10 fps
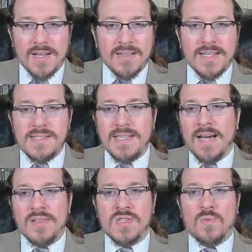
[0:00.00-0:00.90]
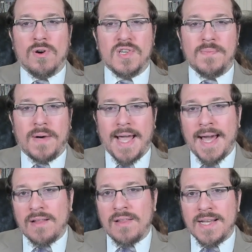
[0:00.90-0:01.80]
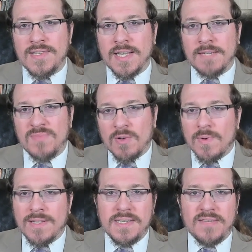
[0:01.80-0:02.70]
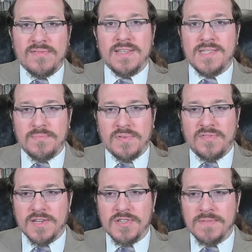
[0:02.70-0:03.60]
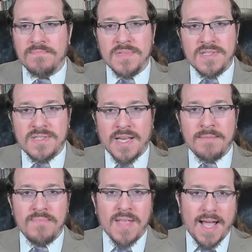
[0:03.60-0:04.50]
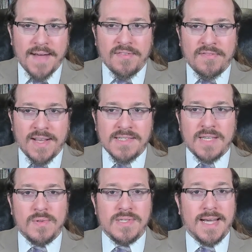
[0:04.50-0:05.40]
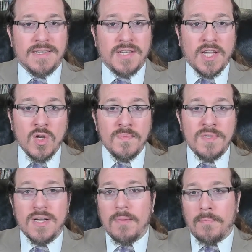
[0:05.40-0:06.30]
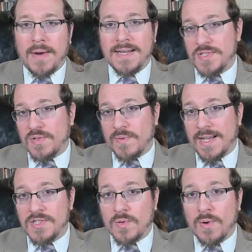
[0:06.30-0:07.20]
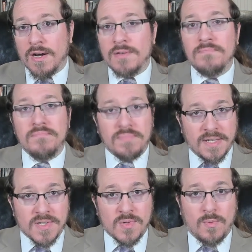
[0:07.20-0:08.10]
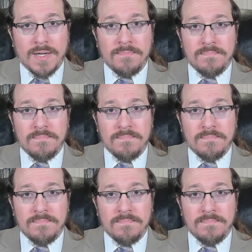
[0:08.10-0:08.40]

Let's see how this works by analyzing a relatively simple function. Say f of x equals x cubed minus 3x squared plus 1.